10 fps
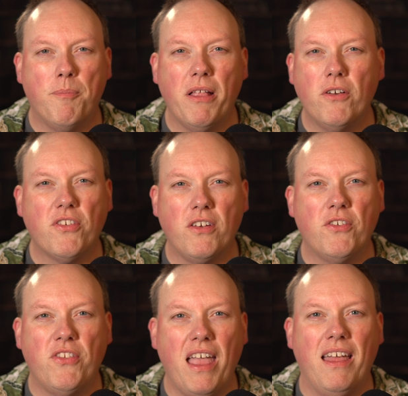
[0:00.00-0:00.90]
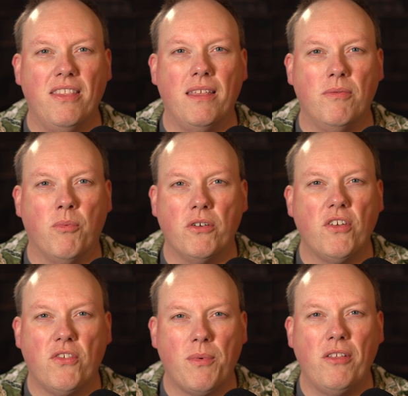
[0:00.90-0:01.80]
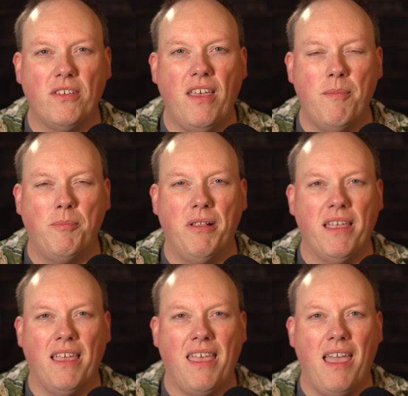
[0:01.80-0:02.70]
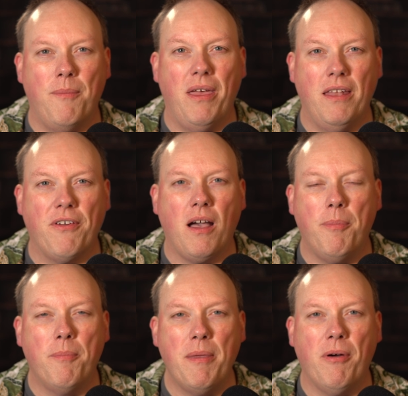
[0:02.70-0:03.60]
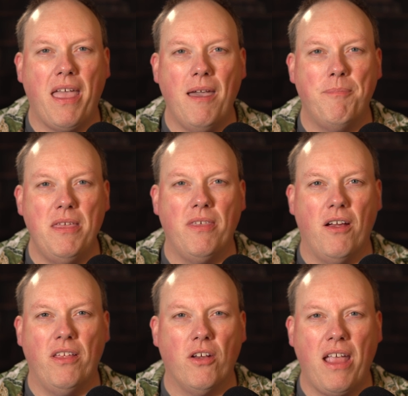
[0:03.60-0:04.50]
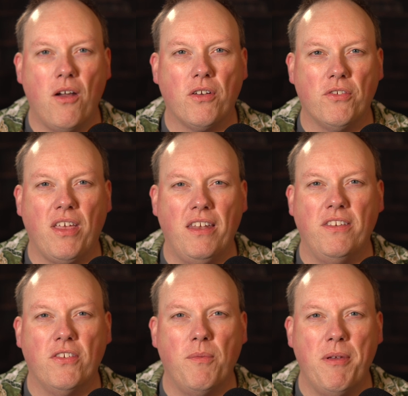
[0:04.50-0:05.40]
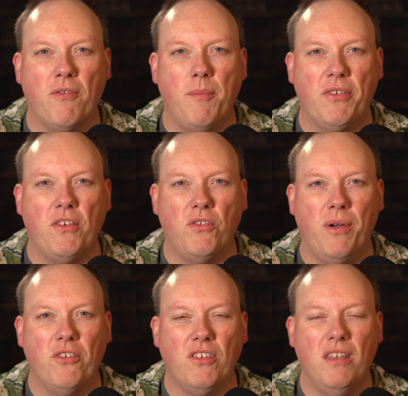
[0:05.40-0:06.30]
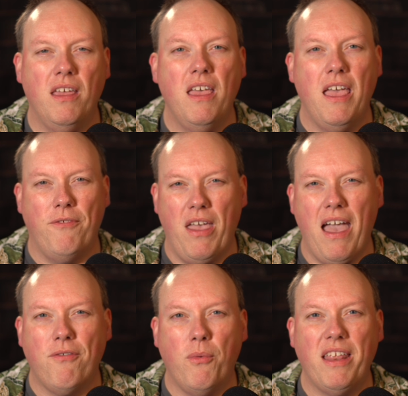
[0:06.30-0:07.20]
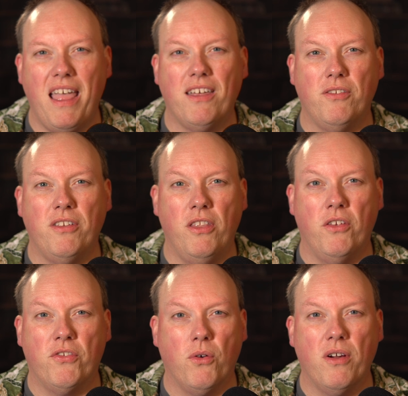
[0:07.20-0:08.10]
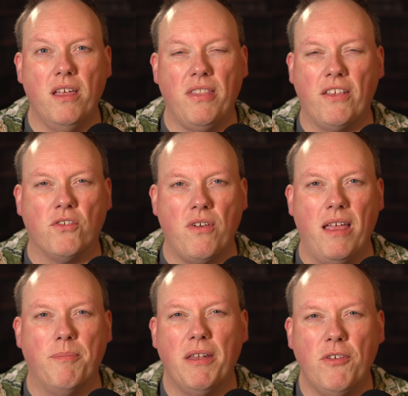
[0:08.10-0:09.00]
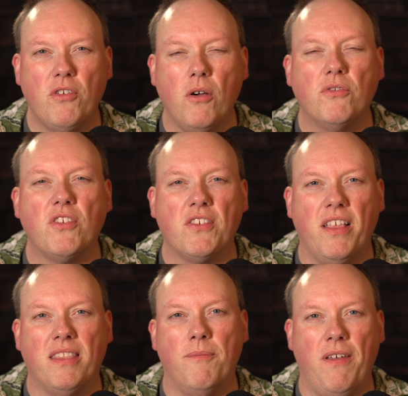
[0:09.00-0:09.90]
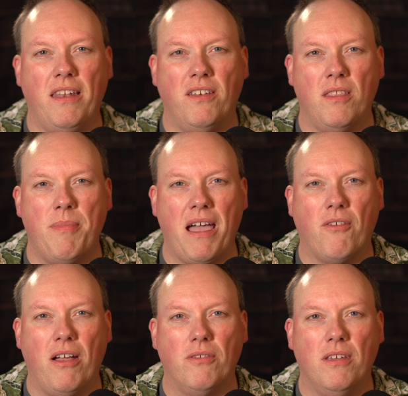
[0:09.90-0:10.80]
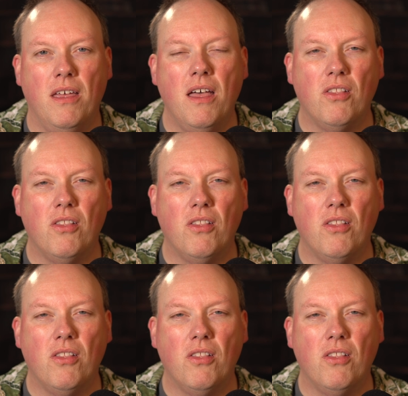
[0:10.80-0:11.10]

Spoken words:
The players understand that we're just around the table playing a game, and if a couple people can't be there and their characters kind of disappear from a situation, if you have a way to handle it in the story, that's great. But if you don't, just let them fade into the background.